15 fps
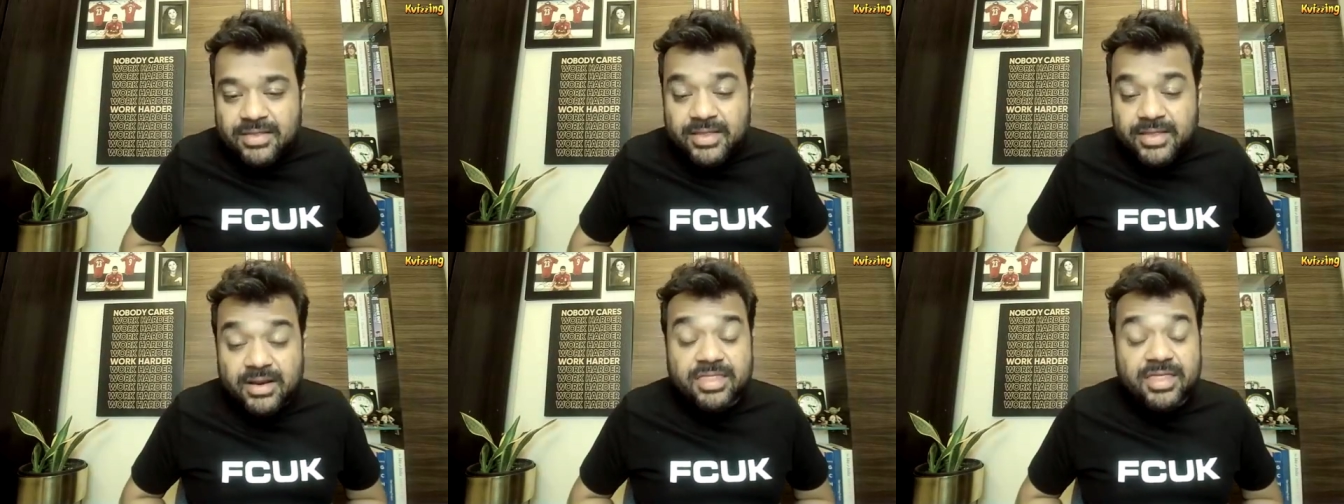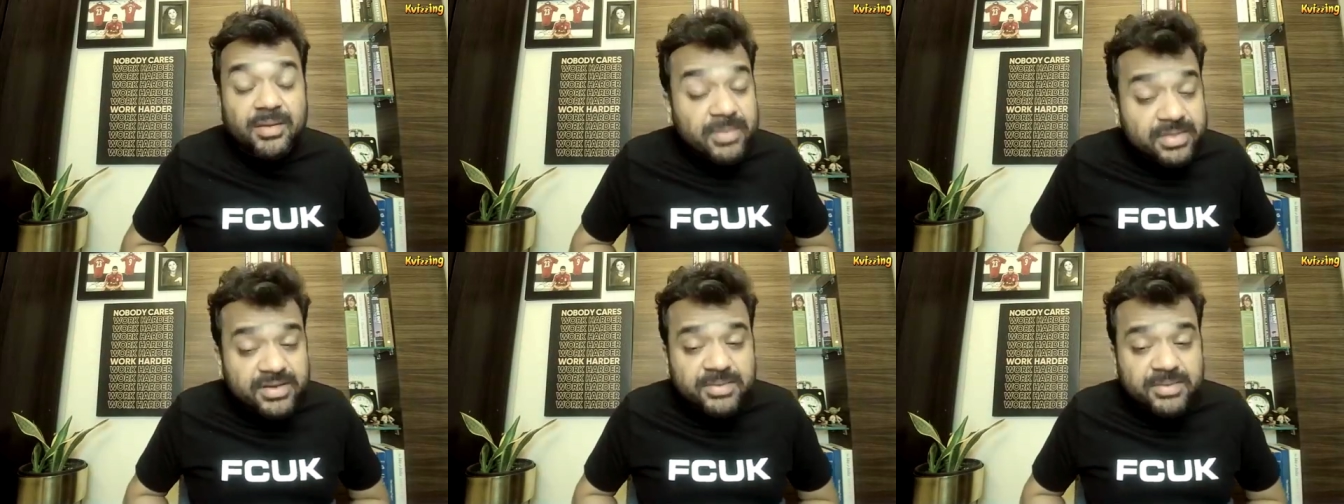There are
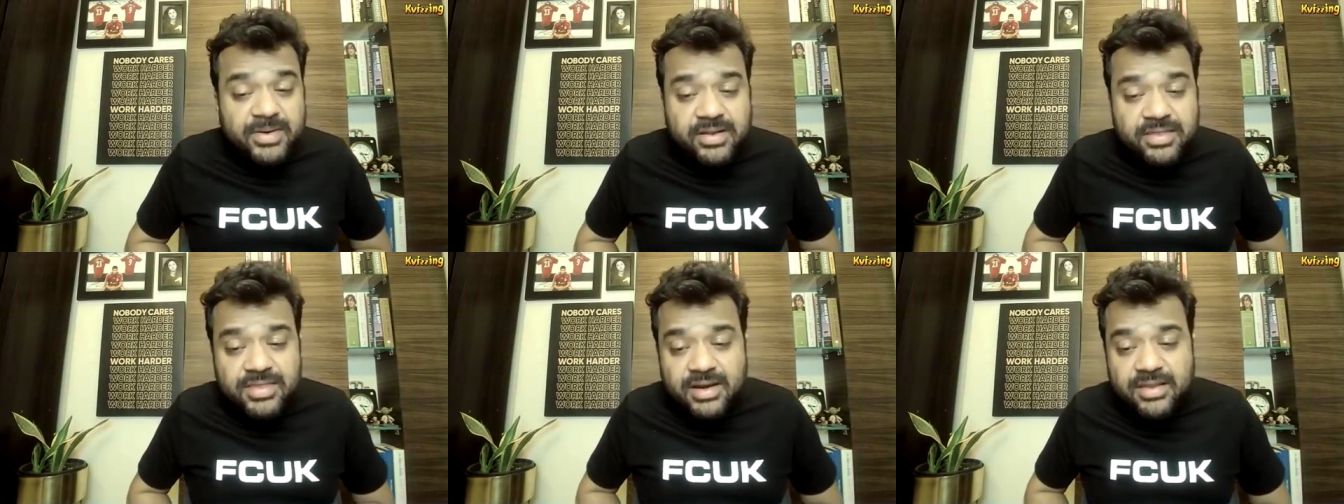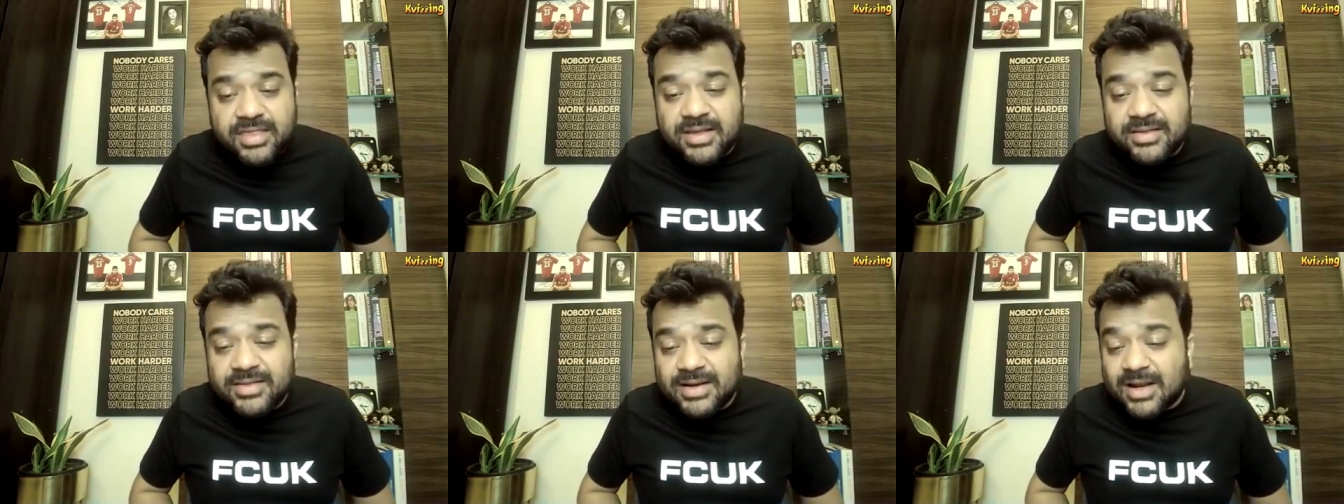some estimates that
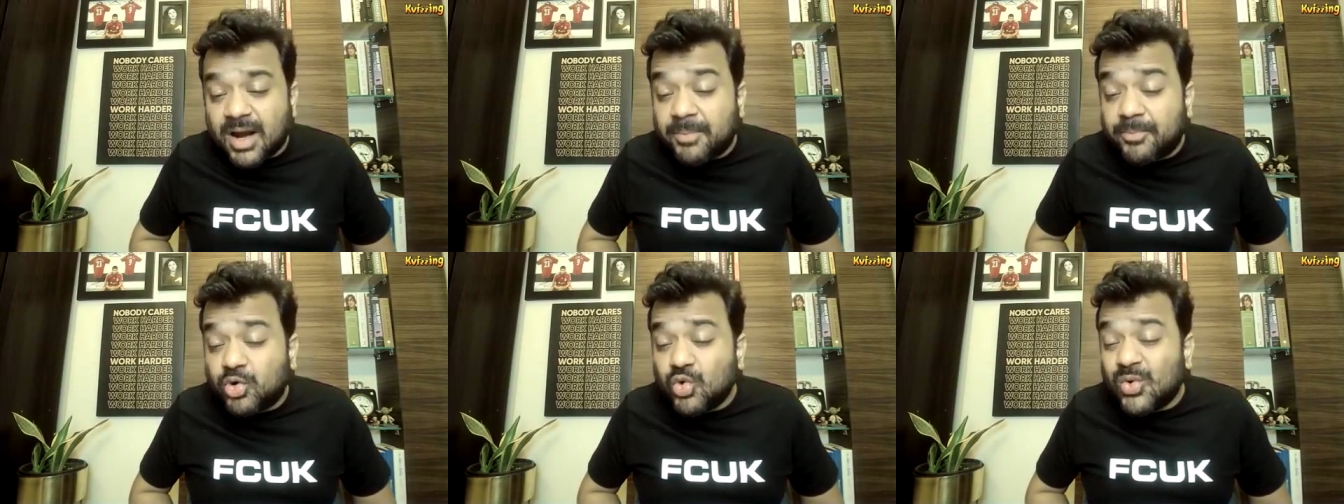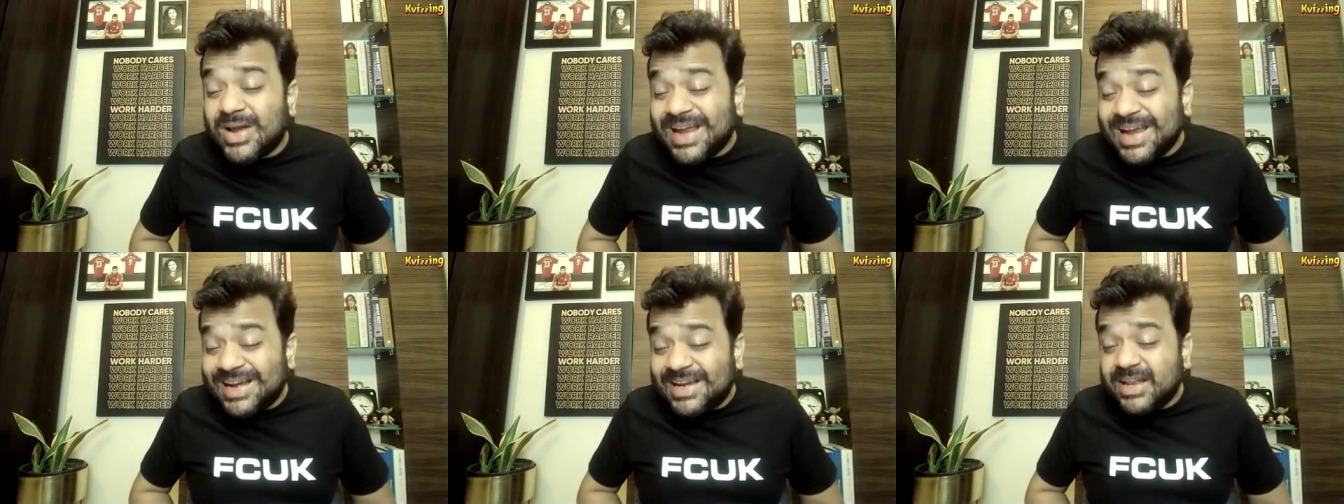say that up to
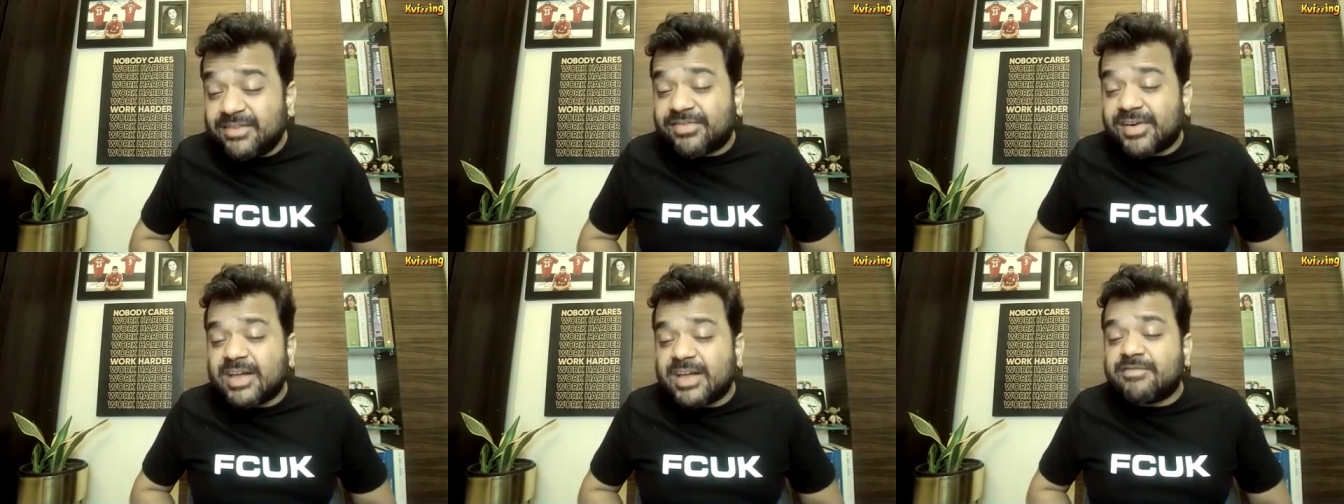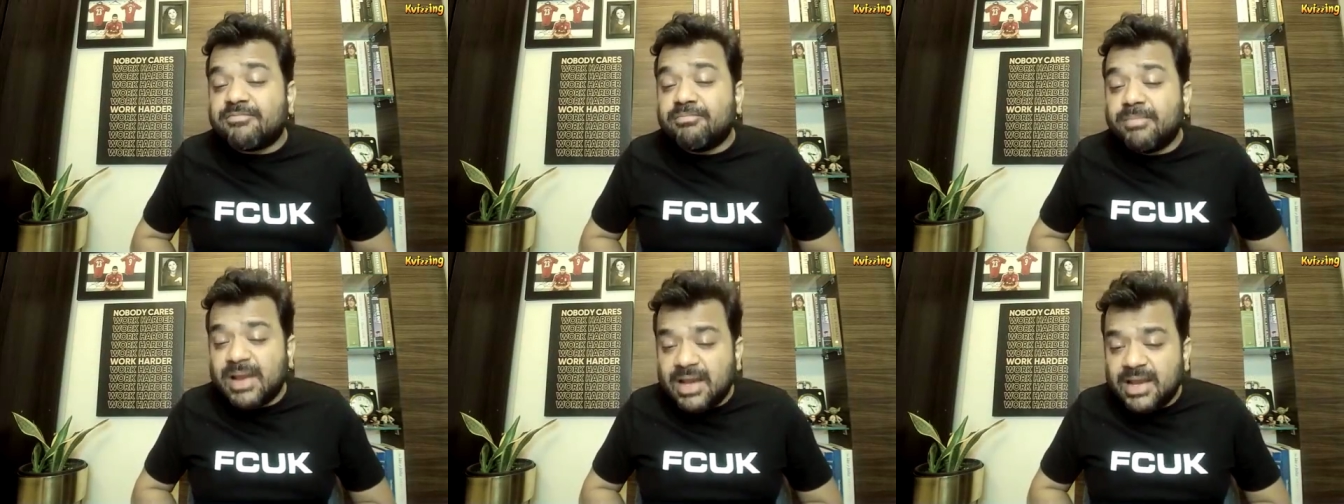85
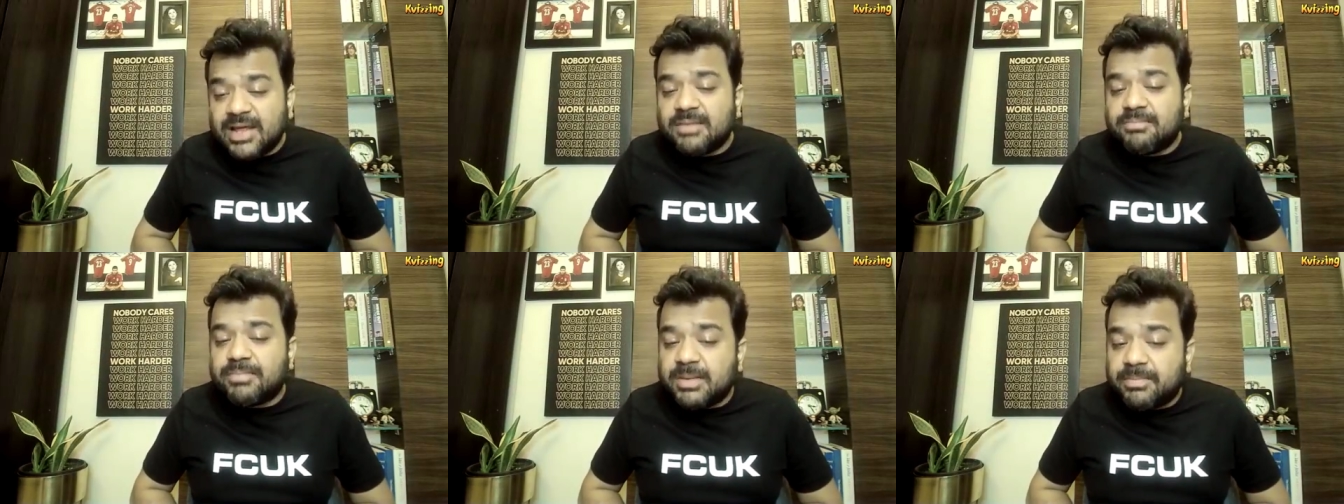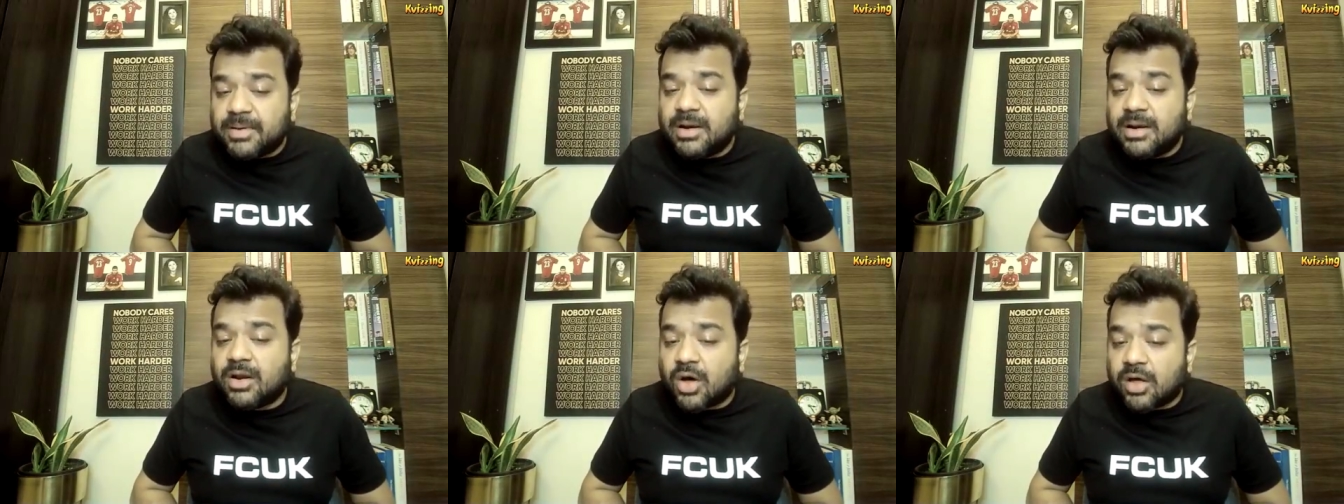million
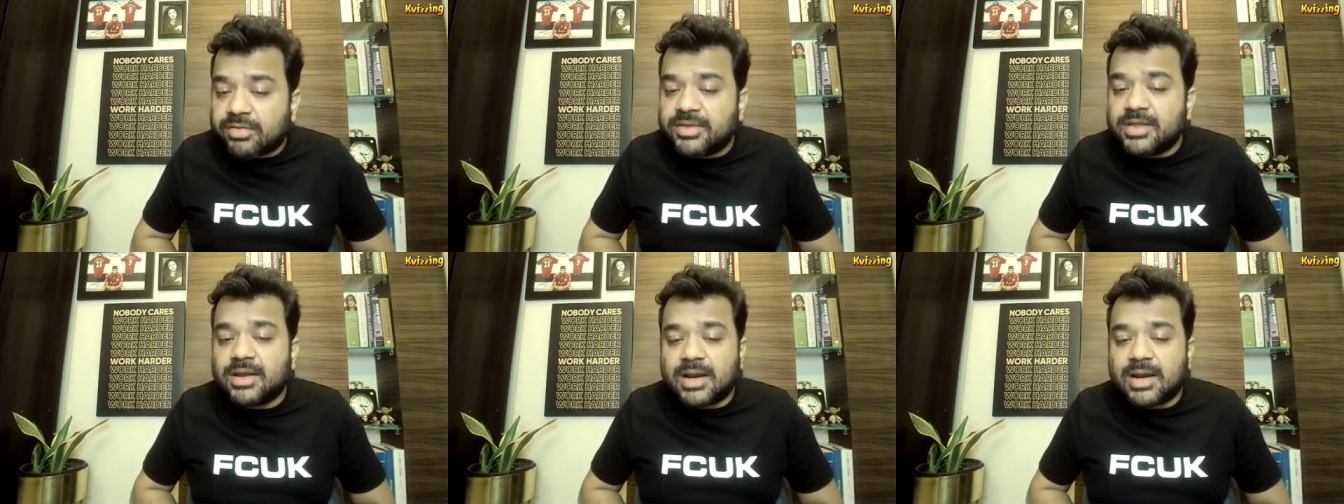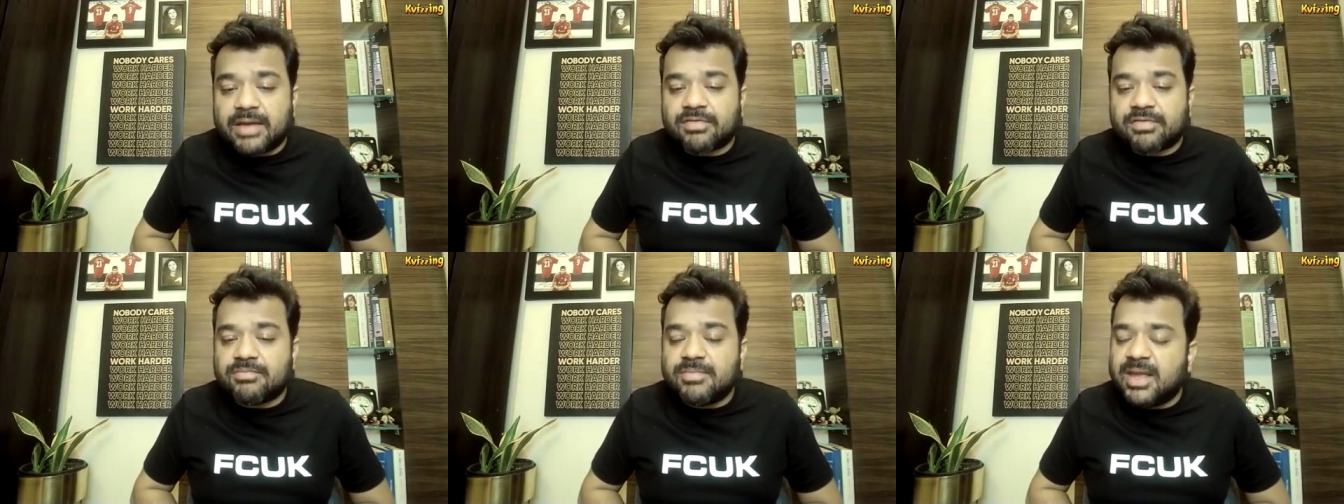people lost their
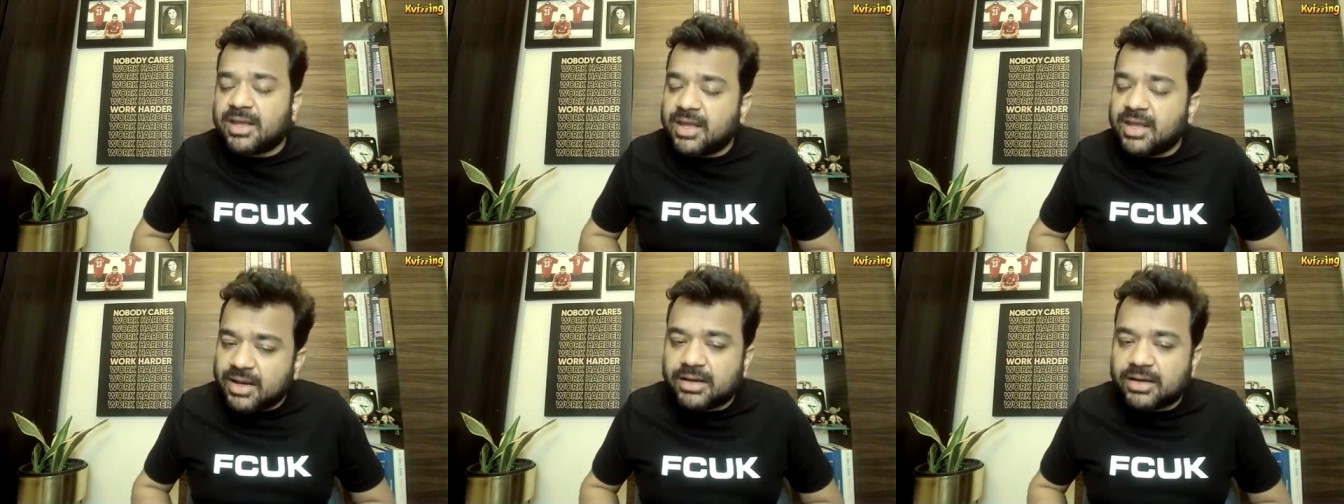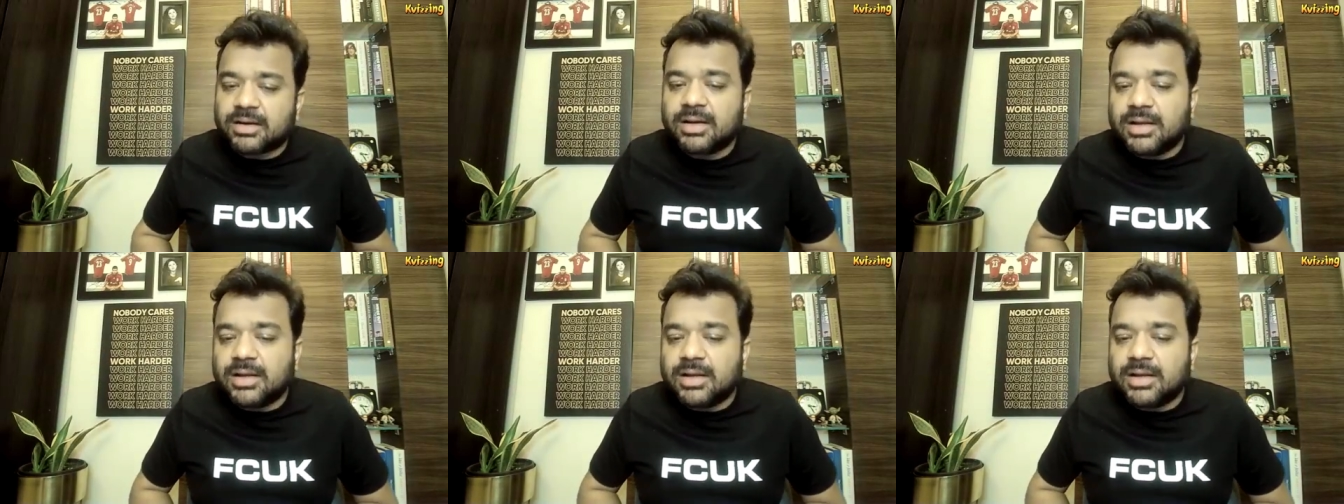lives, making it